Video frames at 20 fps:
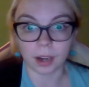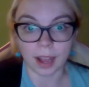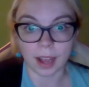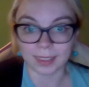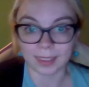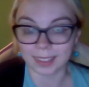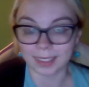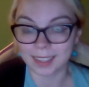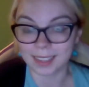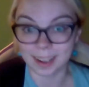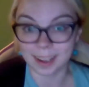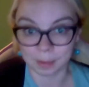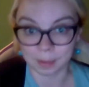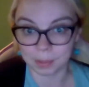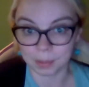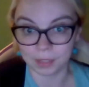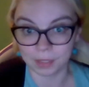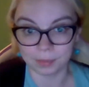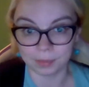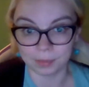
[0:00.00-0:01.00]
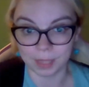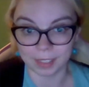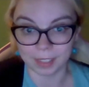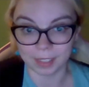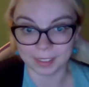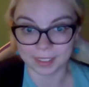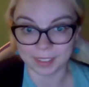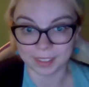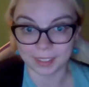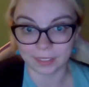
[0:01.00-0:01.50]
at the top of my
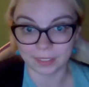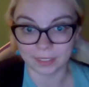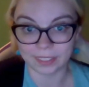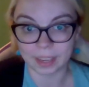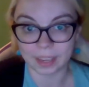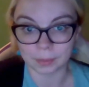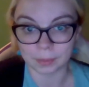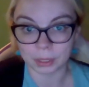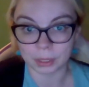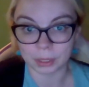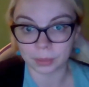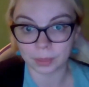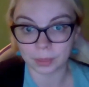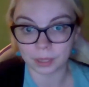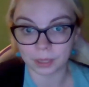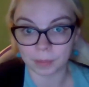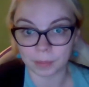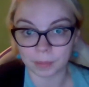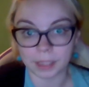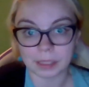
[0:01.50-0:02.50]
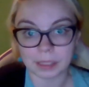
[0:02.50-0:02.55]
list of games to recommend